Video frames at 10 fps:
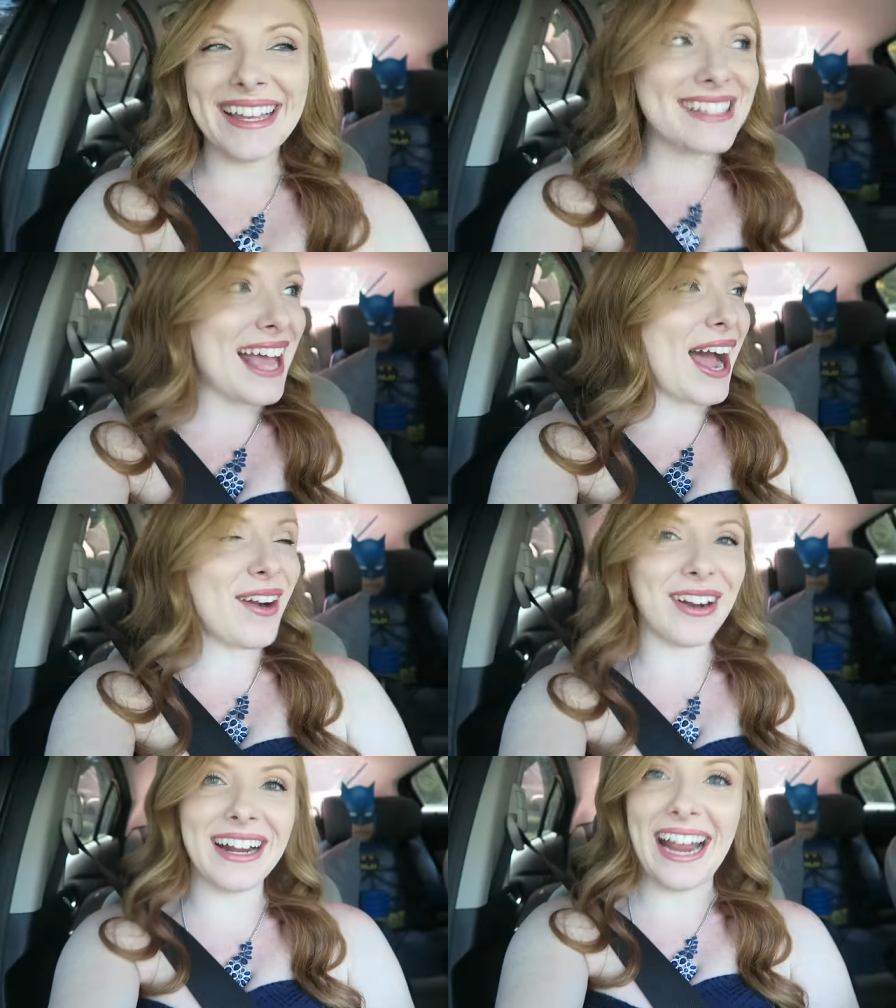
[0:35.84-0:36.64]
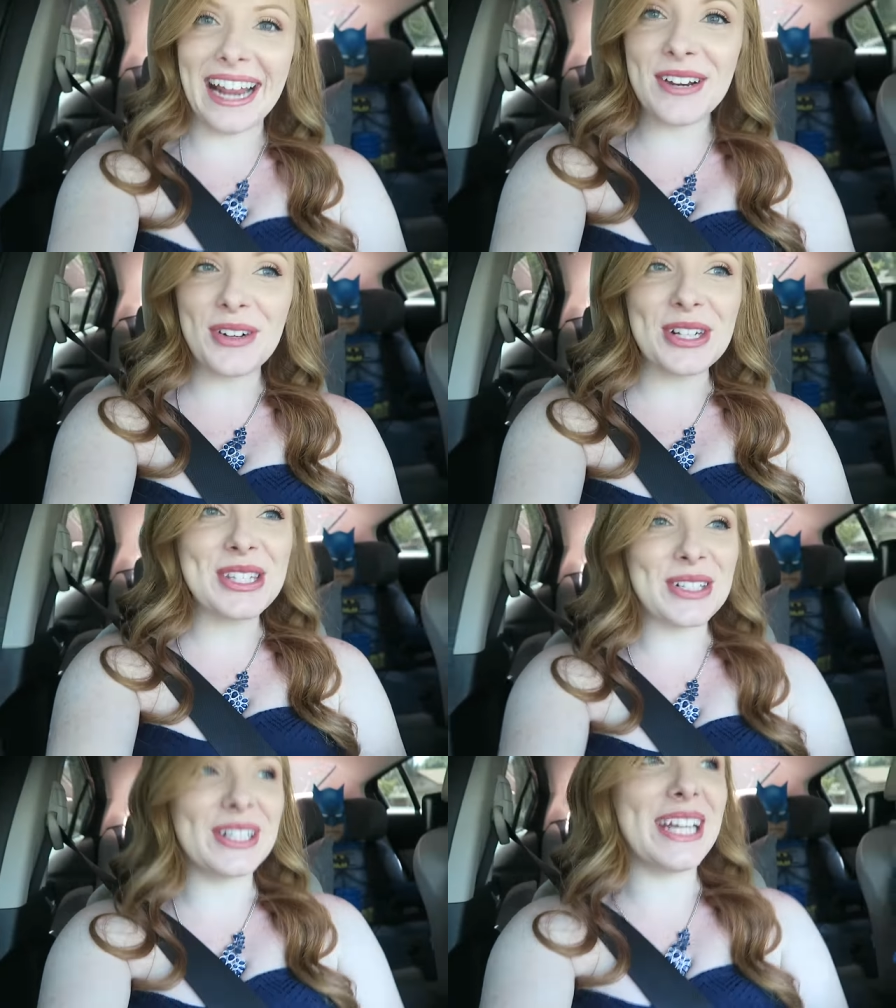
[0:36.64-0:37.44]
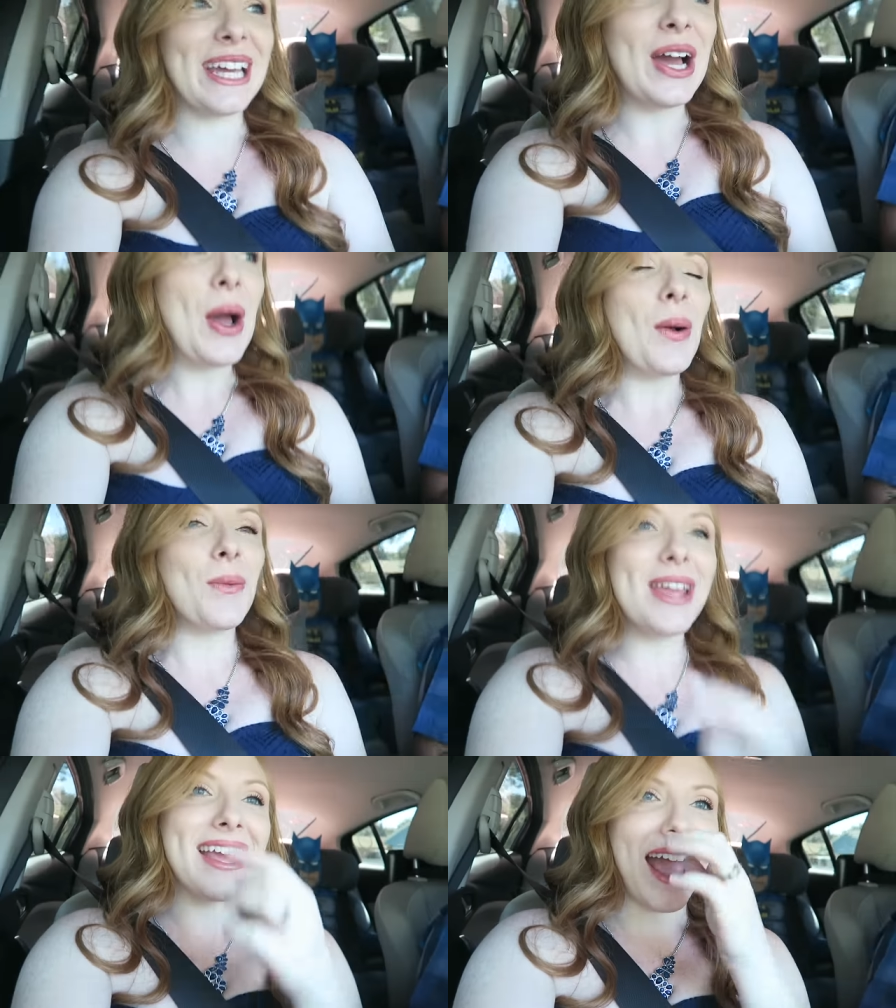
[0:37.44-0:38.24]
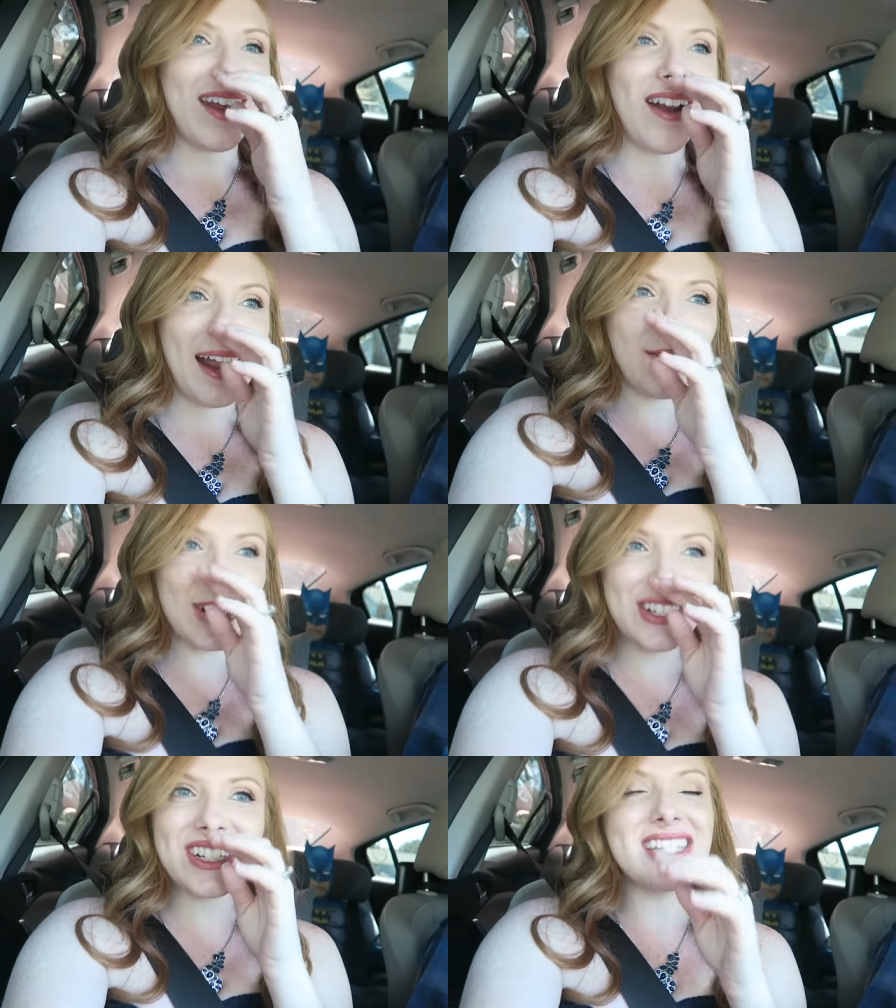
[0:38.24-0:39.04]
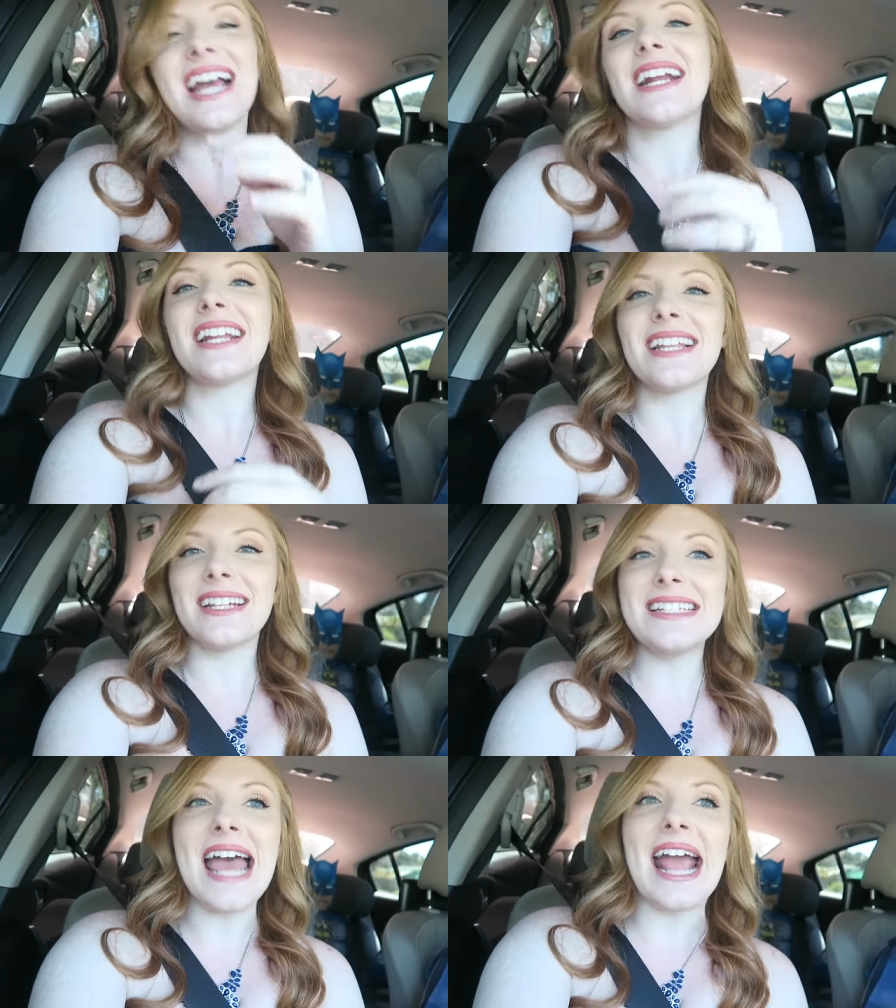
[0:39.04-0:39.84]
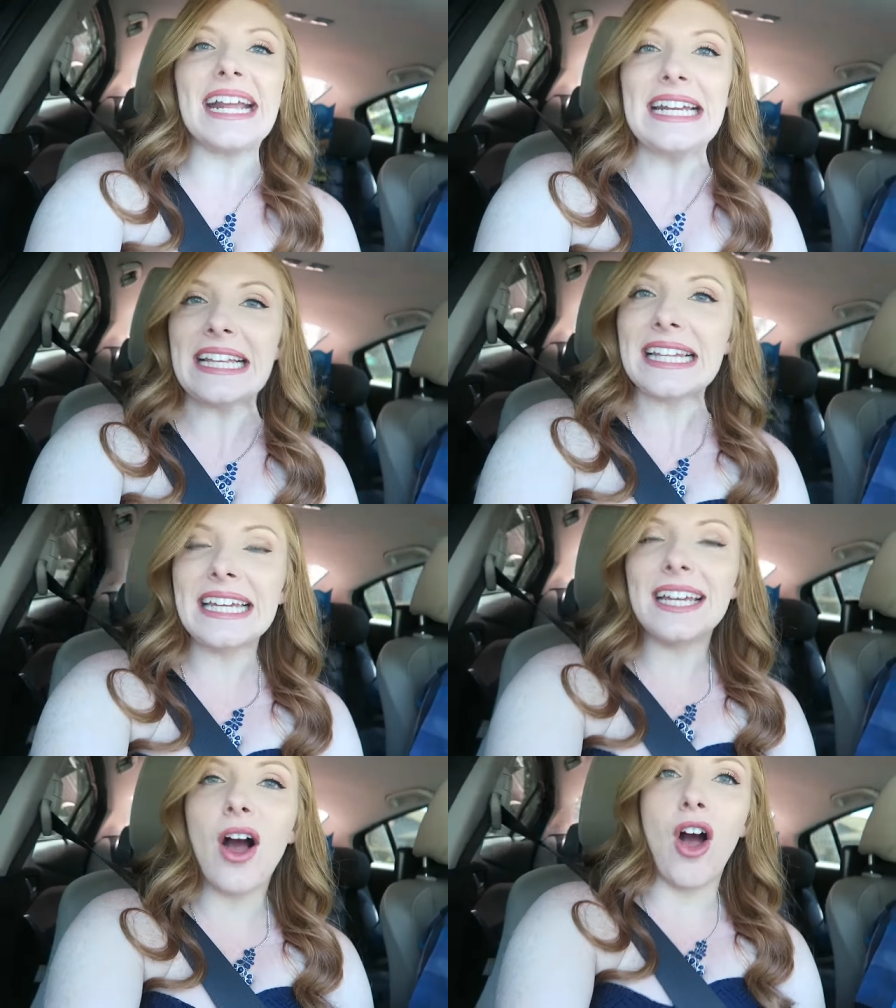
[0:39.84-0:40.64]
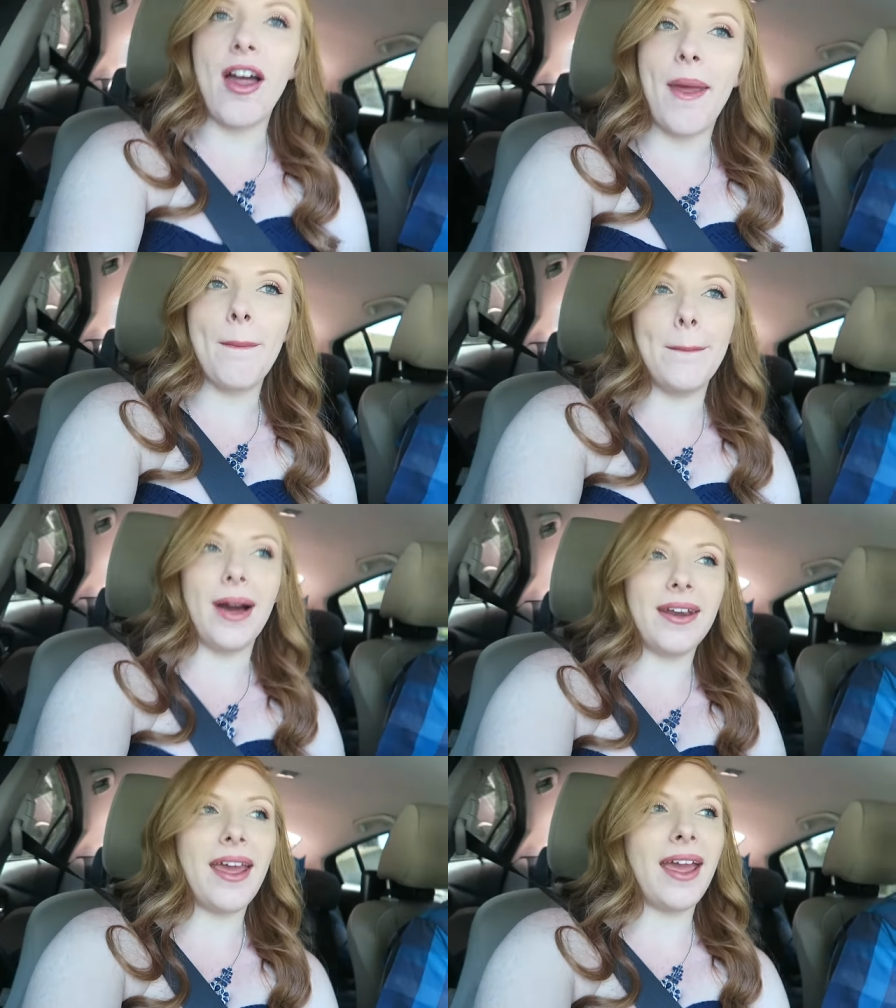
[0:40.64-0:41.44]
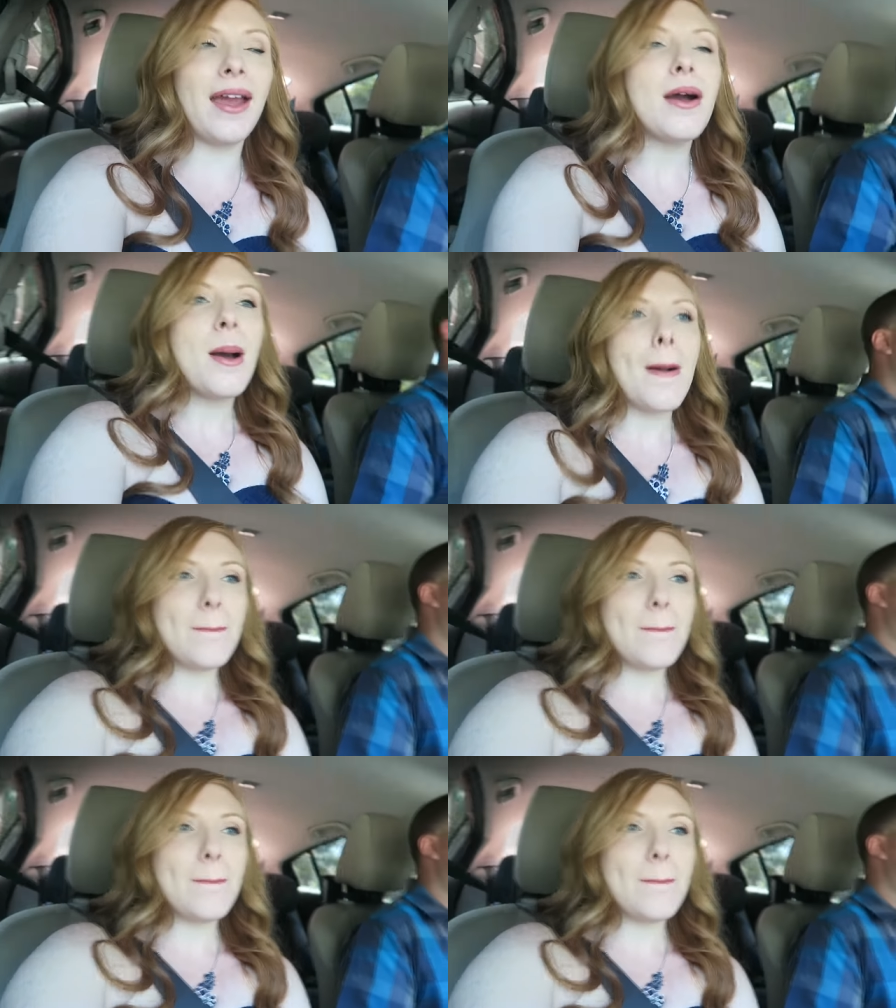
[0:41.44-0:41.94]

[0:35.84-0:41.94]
it is our anniversary weekend. Our anniversary is te technically on Monday,